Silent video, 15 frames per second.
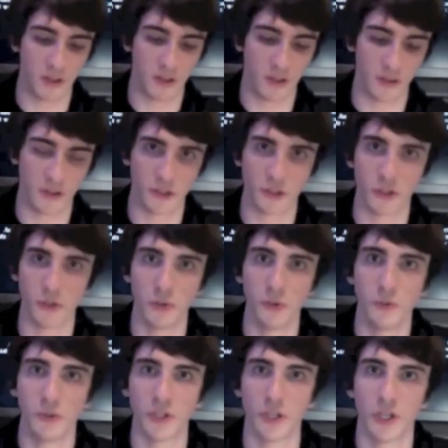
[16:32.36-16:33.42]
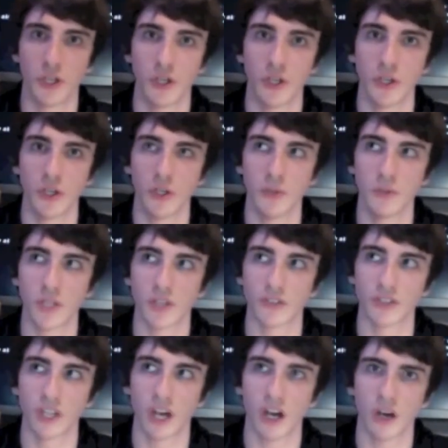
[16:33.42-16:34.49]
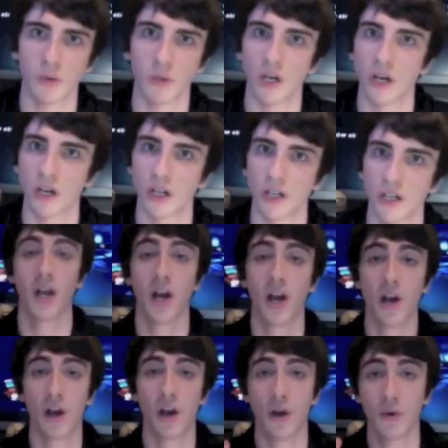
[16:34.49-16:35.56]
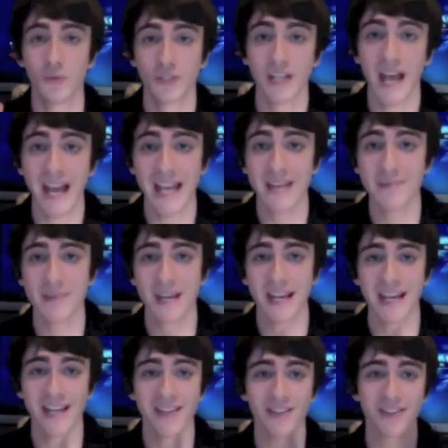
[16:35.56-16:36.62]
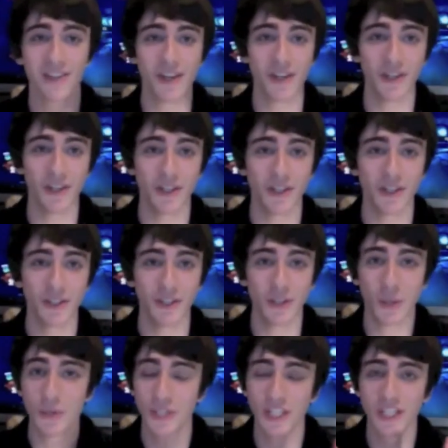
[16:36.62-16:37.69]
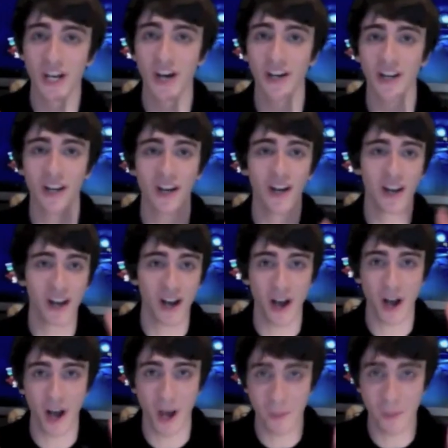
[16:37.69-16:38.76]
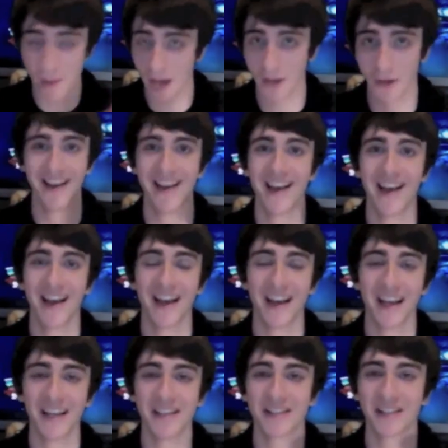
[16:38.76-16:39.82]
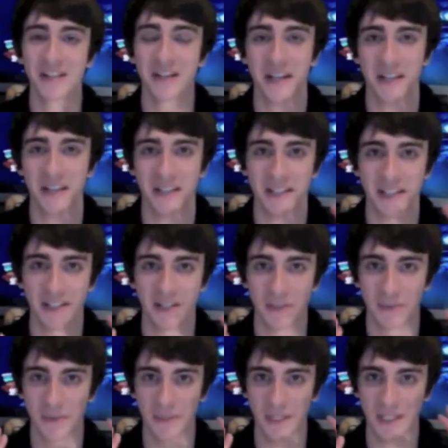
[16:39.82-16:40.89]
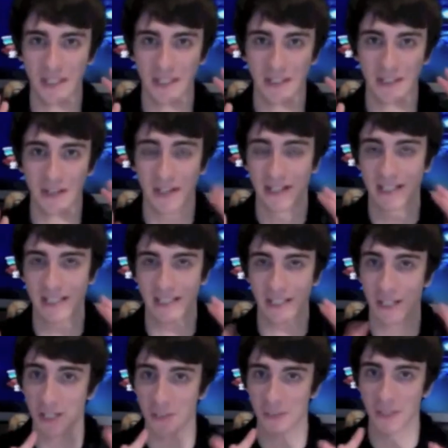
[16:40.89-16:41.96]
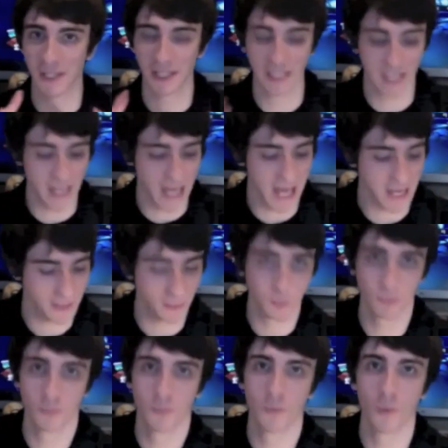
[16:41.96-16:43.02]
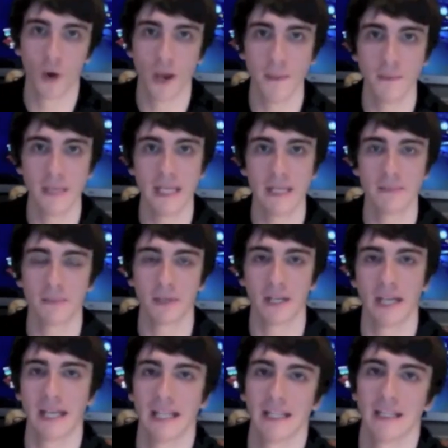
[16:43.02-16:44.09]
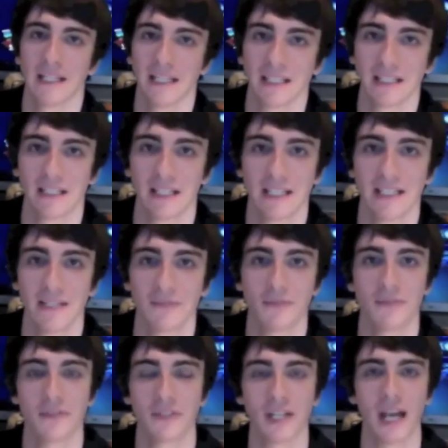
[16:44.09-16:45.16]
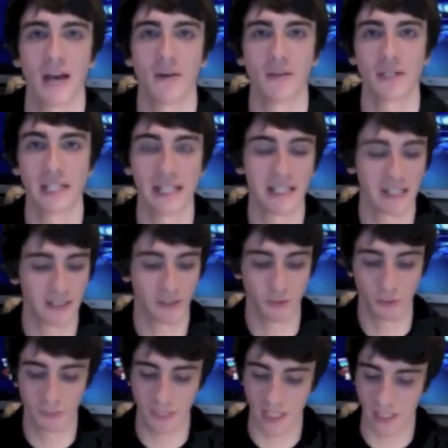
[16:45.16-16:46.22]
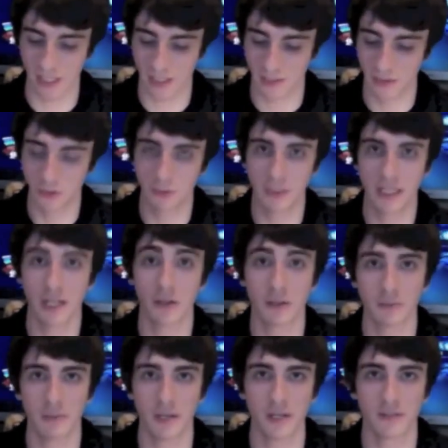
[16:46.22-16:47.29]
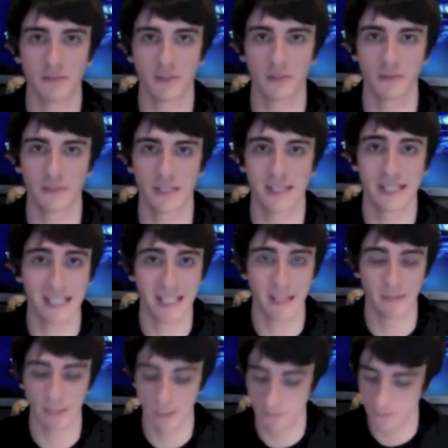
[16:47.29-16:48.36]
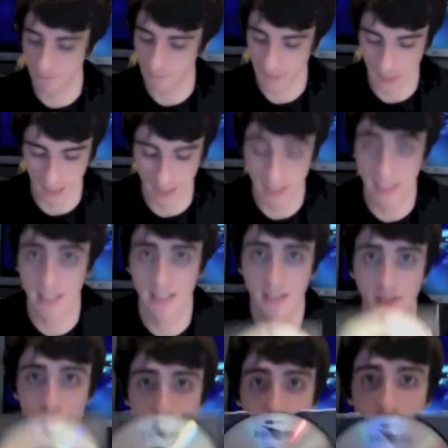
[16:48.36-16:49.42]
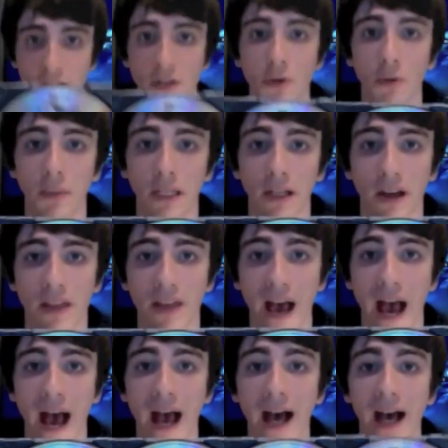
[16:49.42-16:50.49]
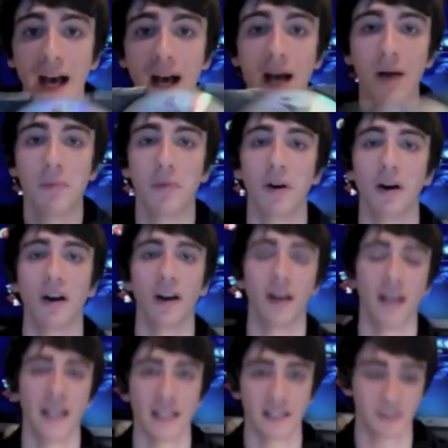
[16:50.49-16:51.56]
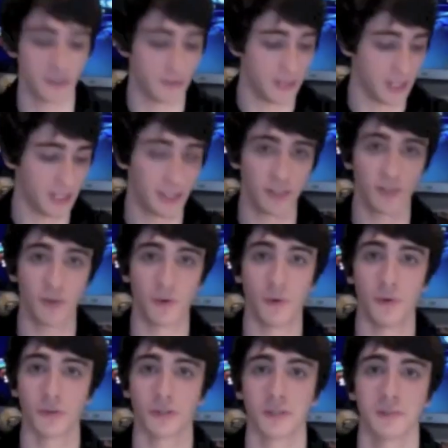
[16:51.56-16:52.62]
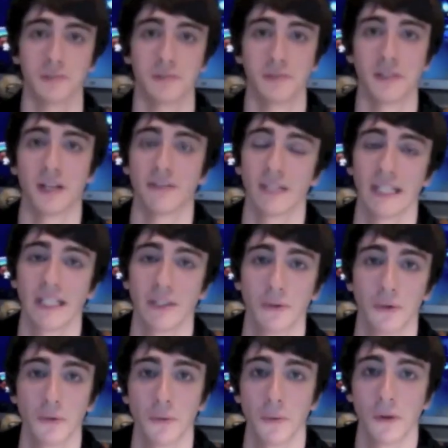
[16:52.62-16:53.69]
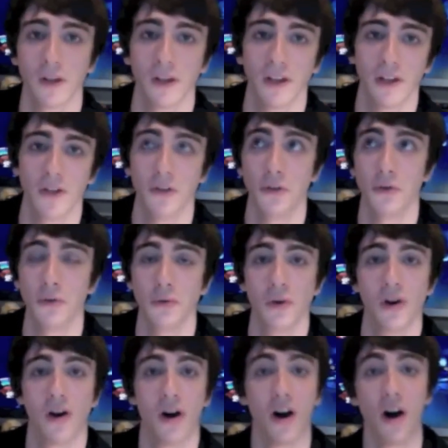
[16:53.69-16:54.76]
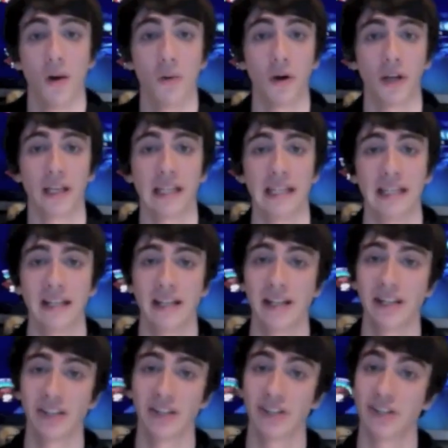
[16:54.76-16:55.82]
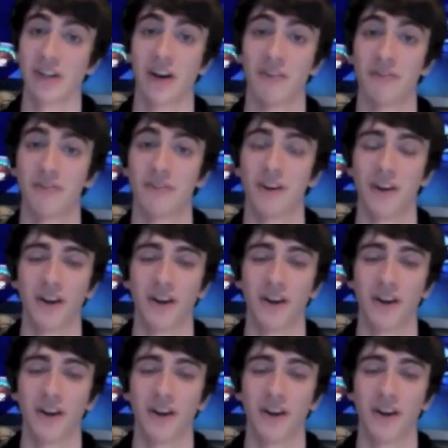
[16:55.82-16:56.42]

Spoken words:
the dude who does the artwork, whose name is Yoshitaka Amano. He's the guy that did all the nice artwork, and what I mean by it's like different to how the discs normally are. Normally, I'll compare it to Final Fantasy VII. Discs was like normally like that, but it's got this awesome, lovely, cool, new artworky stuff